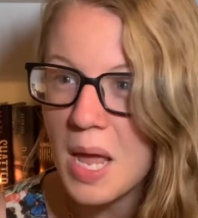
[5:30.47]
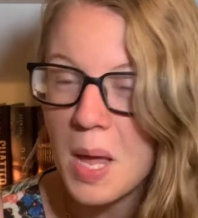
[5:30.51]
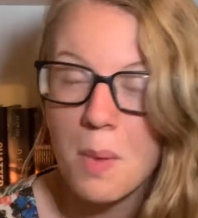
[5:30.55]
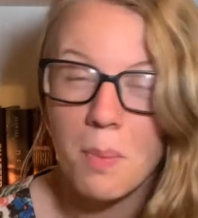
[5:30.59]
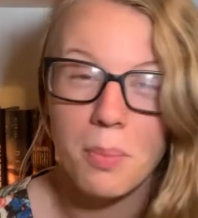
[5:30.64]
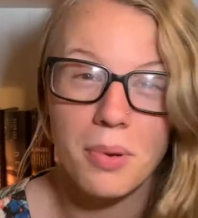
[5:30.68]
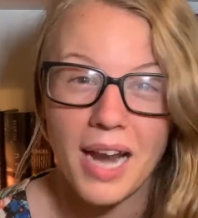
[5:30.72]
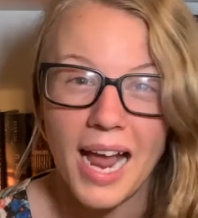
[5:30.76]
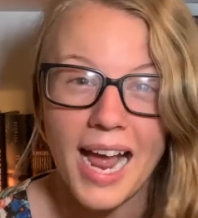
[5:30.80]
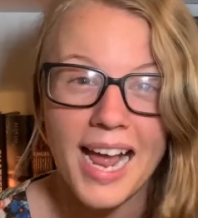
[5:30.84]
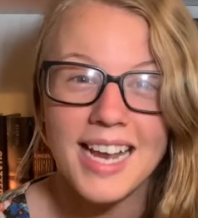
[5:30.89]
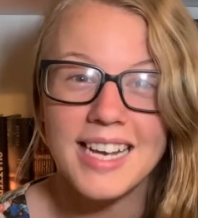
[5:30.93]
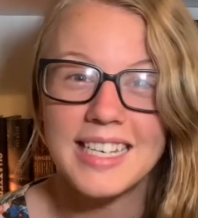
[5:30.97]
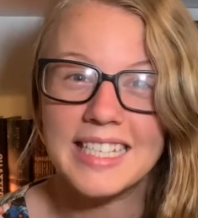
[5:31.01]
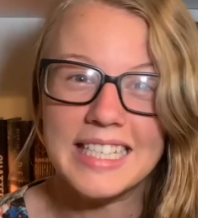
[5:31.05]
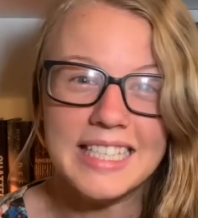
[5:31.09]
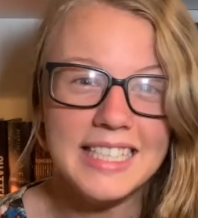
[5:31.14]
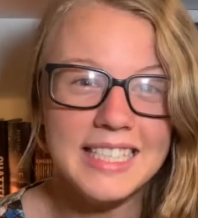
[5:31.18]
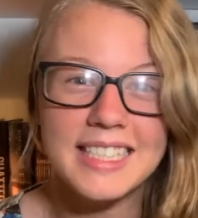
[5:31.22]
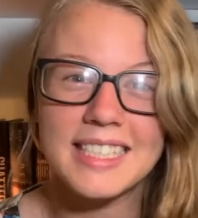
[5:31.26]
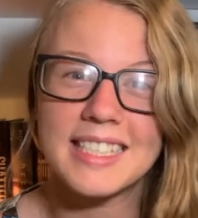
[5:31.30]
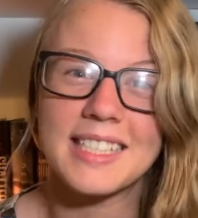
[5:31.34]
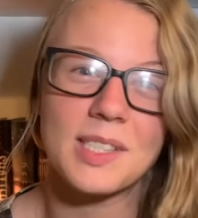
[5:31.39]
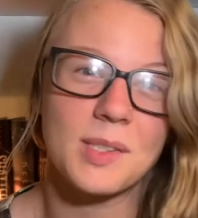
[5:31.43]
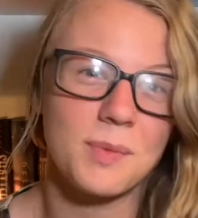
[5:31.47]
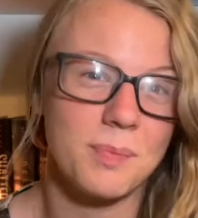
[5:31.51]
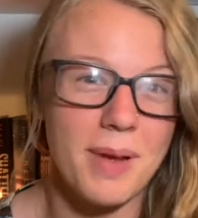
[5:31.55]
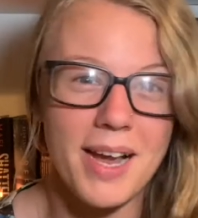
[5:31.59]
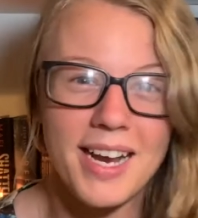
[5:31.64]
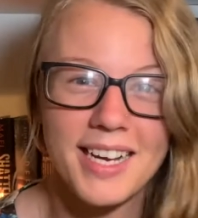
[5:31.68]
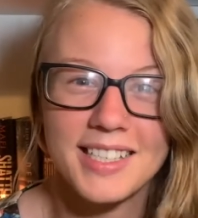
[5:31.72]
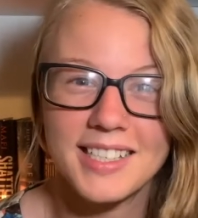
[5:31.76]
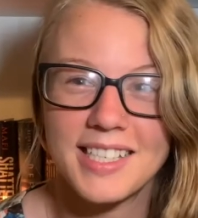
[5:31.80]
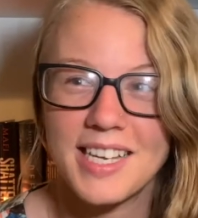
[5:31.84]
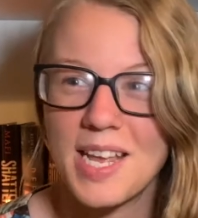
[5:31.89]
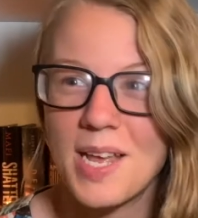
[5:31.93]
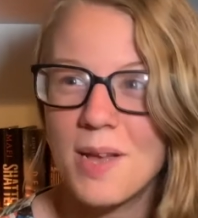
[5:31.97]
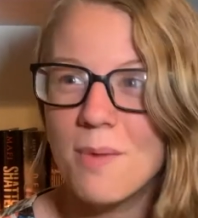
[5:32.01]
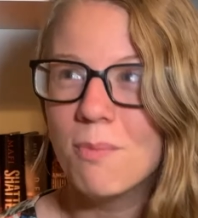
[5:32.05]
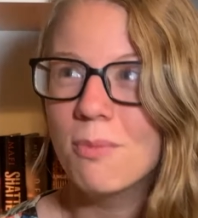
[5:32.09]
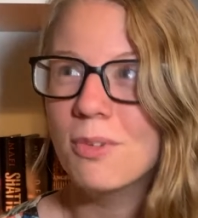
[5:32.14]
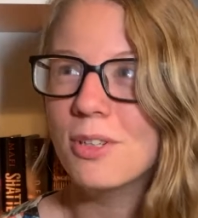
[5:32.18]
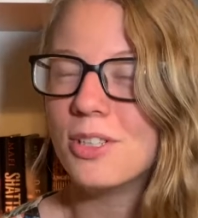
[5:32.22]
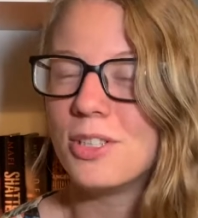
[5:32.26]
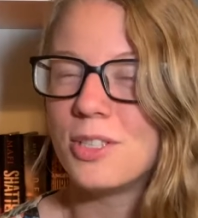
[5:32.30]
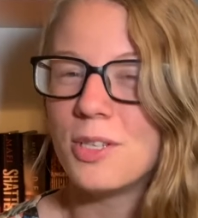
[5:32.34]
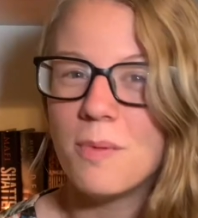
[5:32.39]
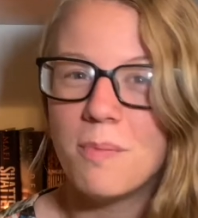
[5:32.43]
But I didn't expect him
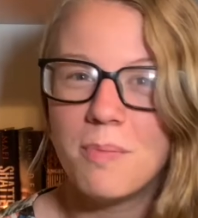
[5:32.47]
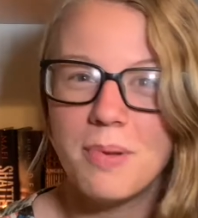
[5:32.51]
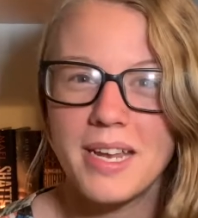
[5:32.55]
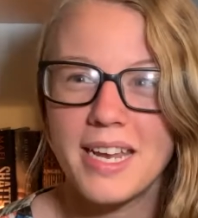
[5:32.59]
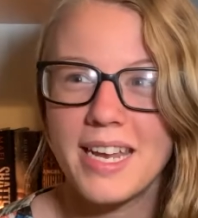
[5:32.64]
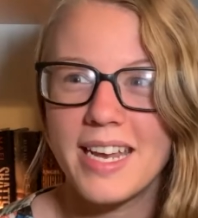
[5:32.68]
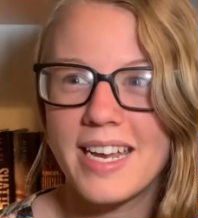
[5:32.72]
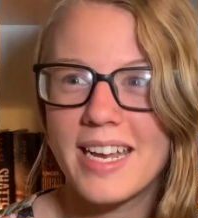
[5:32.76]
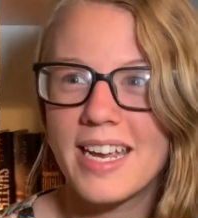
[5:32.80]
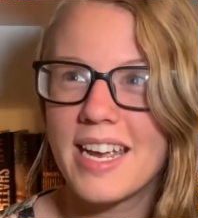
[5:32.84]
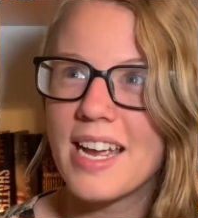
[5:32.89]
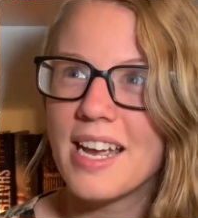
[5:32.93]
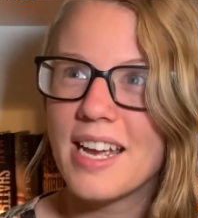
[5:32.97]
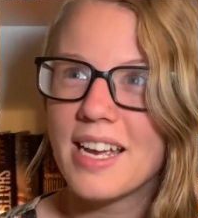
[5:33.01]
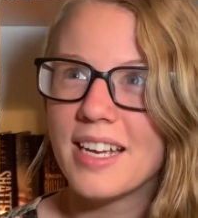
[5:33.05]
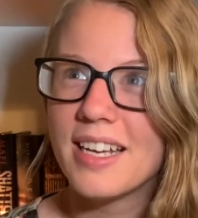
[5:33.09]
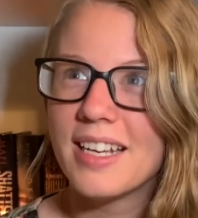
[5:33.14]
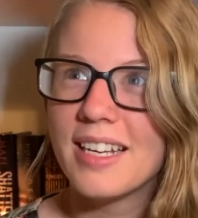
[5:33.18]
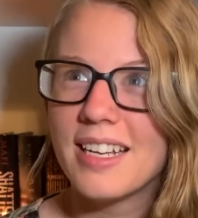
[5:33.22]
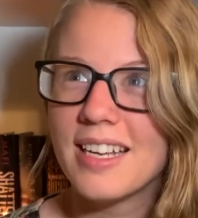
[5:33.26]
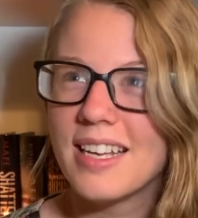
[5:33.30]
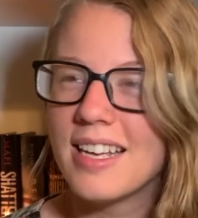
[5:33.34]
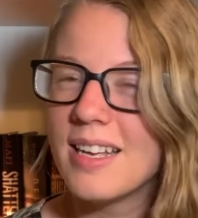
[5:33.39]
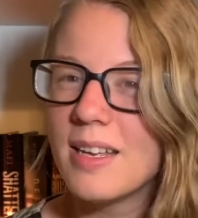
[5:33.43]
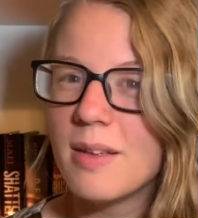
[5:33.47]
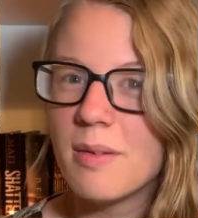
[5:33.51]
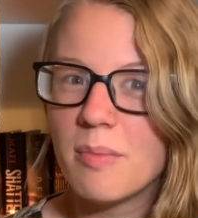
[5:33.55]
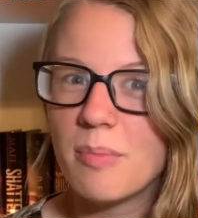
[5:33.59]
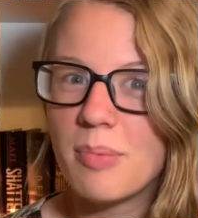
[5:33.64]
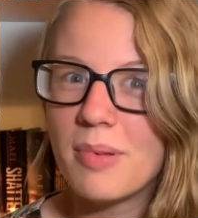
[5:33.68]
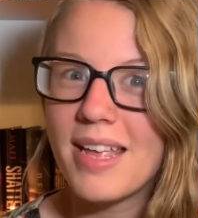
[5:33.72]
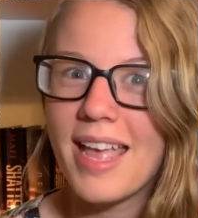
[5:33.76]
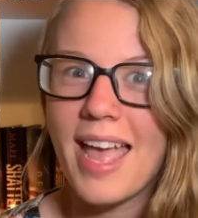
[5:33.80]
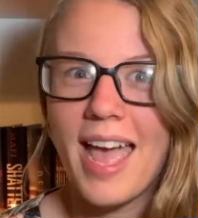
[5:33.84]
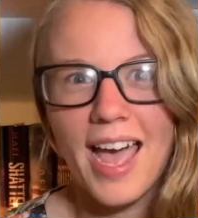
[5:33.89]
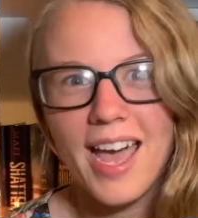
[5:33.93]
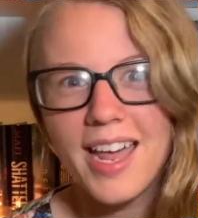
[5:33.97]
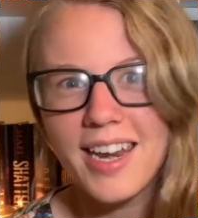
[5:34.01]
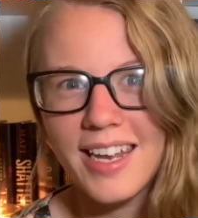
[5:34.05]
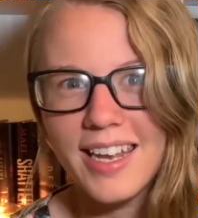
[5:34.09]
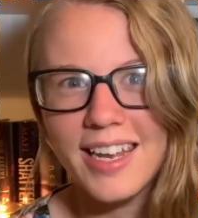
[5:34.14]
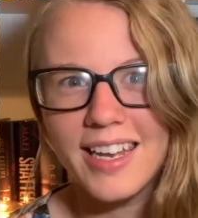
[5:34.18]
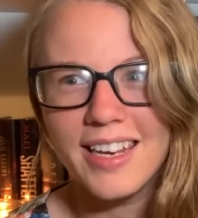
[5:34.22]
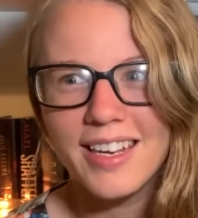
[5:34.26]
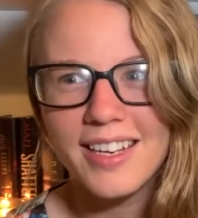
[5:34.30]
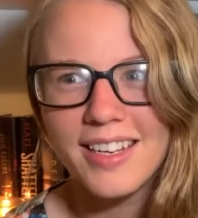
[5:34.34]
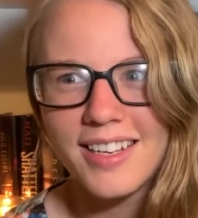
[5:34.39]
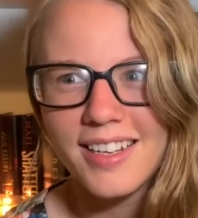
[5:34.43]
to be
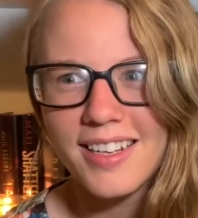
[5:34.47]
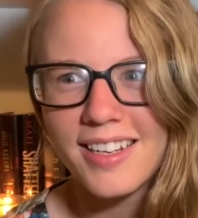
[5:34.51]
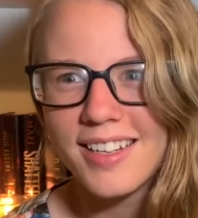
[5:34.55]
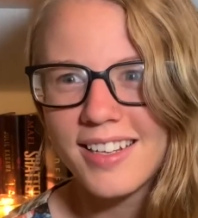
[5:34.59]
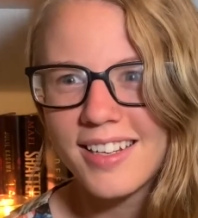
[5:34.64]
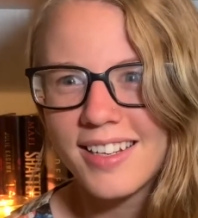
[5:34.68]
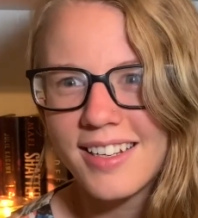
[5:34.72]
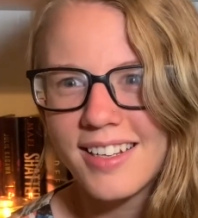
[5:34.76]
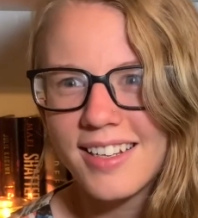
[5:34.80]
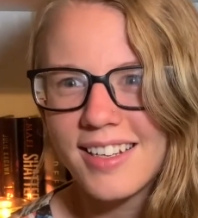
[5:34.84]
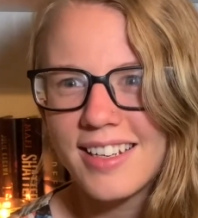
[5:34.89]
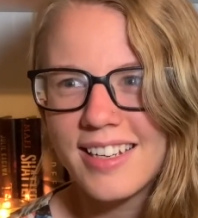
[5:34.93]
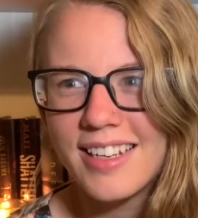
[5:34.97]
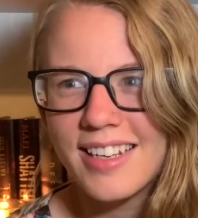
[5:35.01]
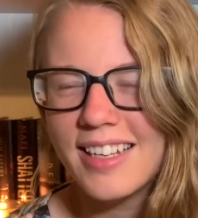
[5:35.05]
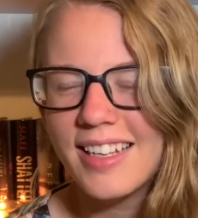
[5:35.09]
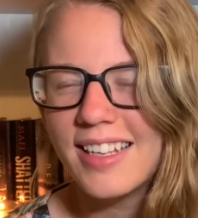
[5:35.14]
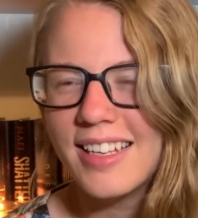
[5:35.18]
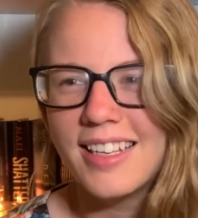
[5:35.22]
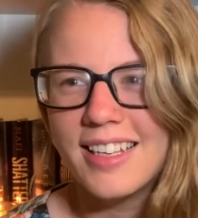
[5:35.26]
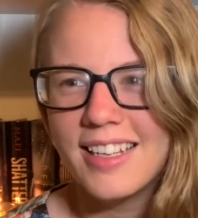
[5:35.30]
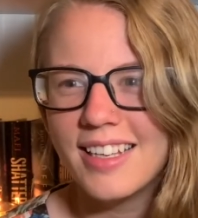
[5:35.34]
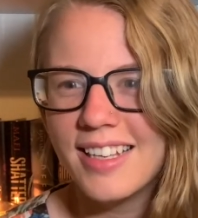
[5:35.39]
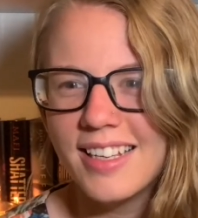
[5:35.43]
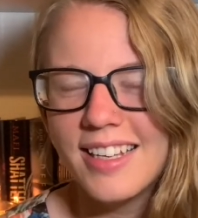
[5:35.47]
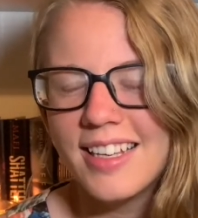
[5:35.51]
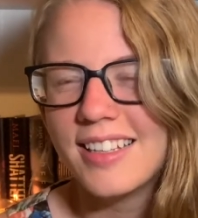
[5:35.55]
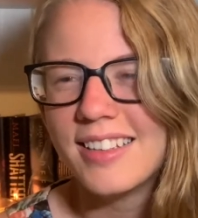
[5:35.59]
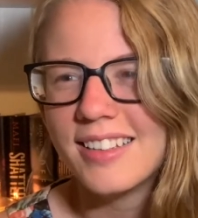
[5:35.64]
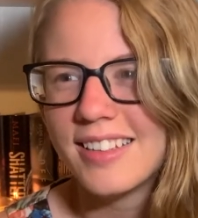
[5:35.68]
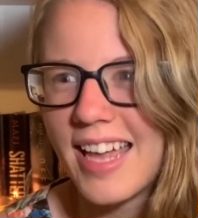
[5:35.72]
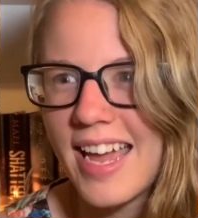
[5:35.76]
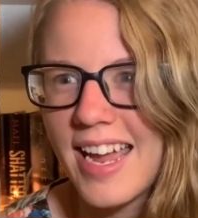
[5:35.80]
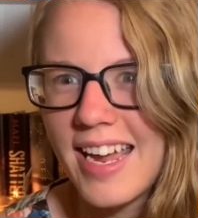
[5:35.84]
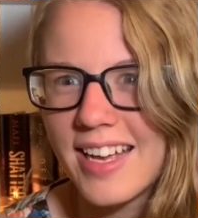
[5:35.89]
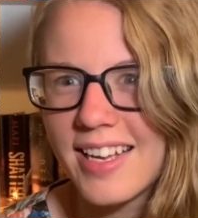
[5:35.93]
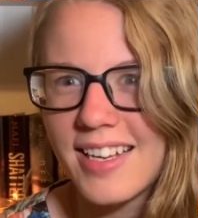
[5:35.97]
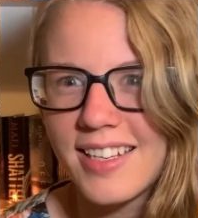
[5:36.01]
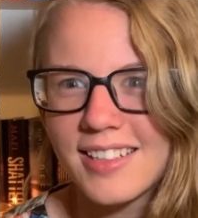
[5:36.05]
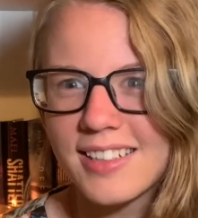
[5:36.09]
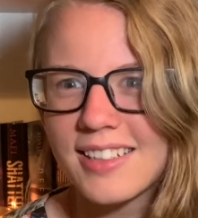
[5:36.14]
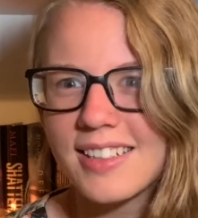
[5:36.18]
beheaded in, like,